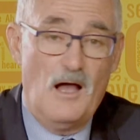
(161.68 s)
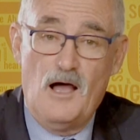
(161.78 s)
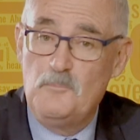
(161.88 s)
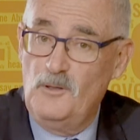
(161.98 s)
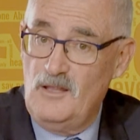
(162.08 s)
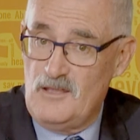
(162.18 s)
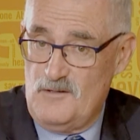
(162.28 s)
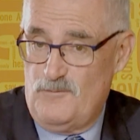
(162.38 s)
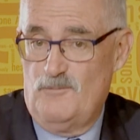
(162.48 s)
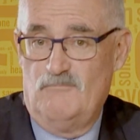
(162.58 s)
I
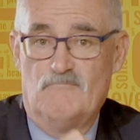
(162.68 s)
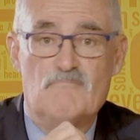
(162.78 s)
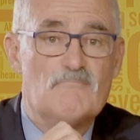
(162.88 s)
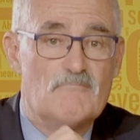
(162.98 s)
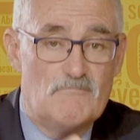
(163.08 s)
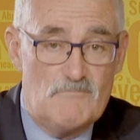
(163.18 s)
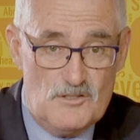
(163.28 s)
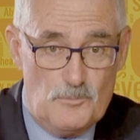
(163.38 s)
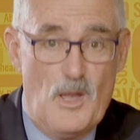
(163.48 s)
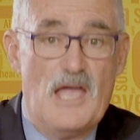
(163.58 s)
believe
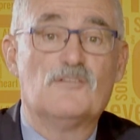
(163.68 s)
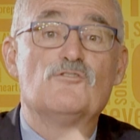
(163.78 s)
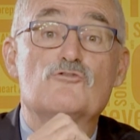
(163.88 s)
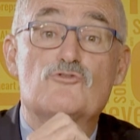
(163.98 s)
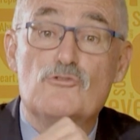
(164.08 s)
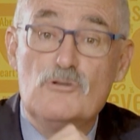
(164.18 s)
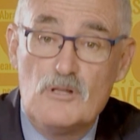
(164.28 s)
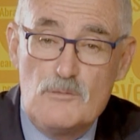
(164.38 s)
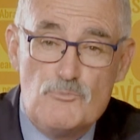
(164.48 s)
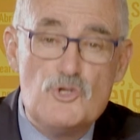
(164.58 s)
this paints a
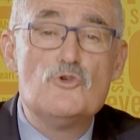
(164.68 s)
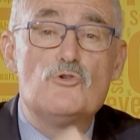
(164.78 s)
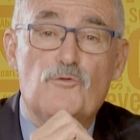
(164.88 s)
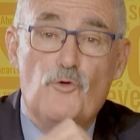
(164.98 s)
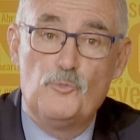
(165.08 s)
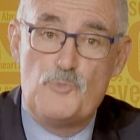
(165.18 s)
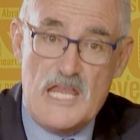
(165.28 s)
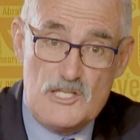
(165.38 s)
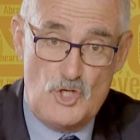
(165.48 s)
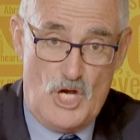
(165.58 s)
truly beautiful
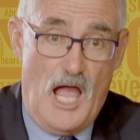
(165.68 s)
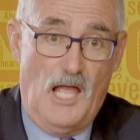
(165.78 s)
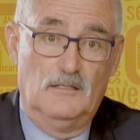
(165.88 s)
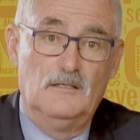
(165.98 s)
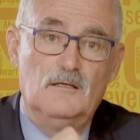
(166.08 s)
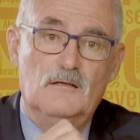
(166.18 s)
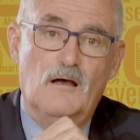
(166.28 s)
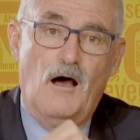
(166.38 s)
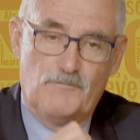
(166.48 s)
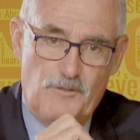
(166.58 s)
picture
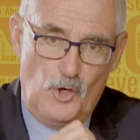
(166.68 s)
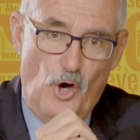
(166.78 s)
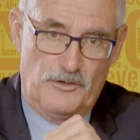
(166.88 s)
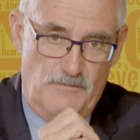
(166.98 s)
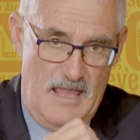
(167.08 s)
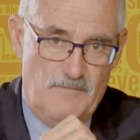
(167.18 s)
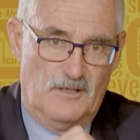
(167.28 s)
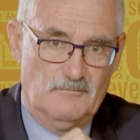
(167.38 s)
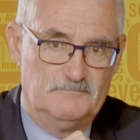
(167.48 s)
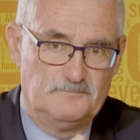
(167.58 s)
of the God of
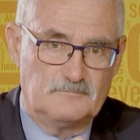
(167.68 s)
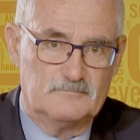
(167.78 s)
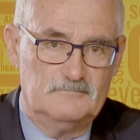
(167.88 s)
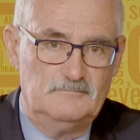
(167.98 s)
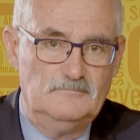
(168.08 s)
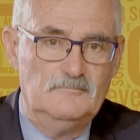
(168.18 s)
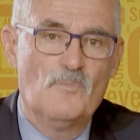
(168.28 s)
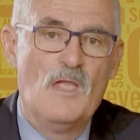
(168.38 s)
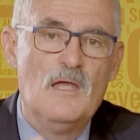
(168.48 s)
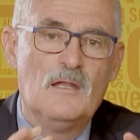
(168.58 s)
heaven.
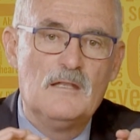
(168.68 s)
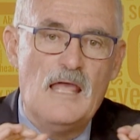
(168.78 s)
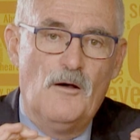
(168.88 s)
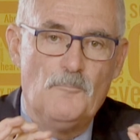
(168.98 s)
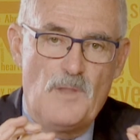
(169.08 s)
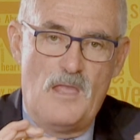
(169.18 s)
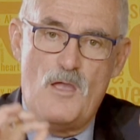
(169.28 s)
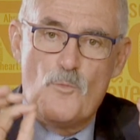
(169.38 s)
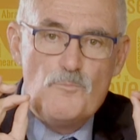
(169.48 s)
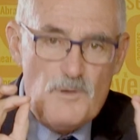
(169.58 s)
Now,
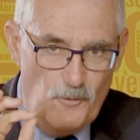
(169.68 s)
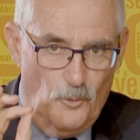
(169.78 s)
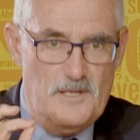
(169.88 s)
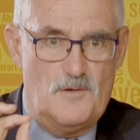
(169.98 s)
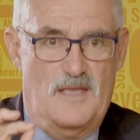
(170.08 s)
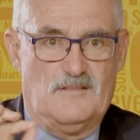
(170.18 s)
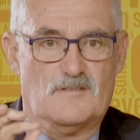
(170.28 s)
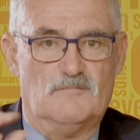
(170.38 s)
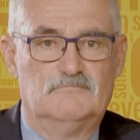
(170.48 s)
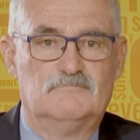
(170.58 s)
before we
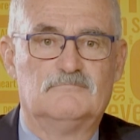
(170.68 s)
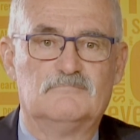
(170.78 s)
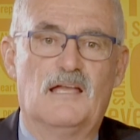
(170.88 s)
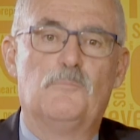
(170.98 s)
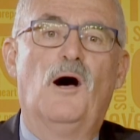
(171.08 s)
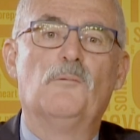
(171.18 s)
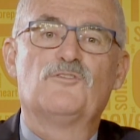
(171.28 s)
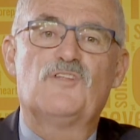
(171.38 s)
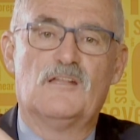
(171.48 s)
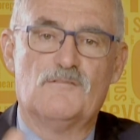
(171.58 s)
commence our Bible
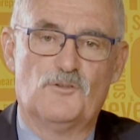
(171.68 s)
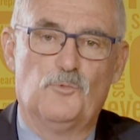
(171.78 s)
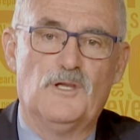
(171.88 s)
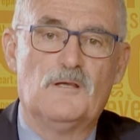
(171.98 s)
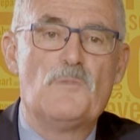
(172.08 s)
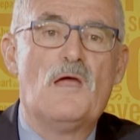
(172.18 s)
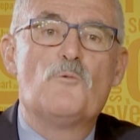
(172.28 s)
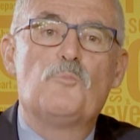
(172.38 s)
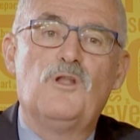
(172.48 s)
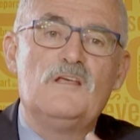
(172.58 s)
study this week,
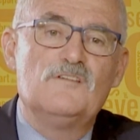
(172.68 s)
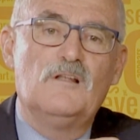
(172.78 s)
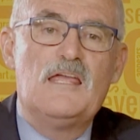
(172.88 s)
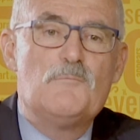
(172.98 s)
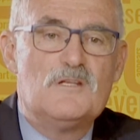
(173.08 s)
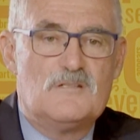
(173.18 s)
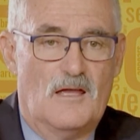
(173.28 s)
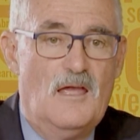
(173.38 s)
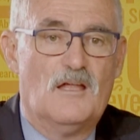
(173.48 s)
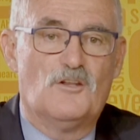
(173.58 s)
please allow me
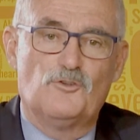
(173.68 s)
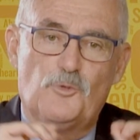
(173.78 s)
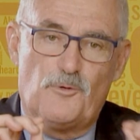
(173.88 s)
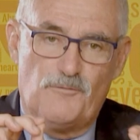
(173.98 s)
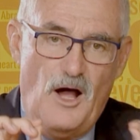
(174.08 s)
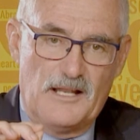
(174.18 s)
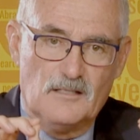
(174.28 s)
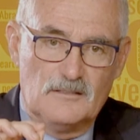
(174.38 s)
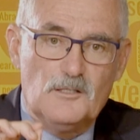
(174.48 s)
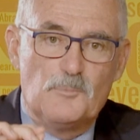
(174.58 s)
to provide
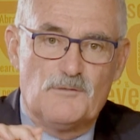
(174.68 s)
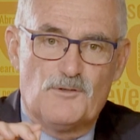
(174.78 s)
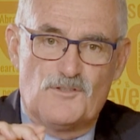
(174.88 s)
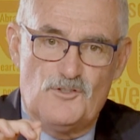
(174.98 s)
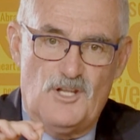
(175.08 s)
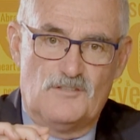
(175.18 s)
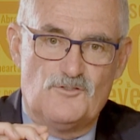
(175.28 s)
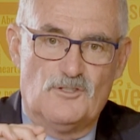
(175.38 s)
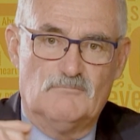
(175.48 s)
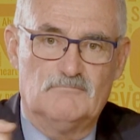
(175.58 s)
a little bit of a
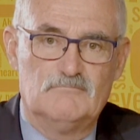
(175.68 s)
suggestion.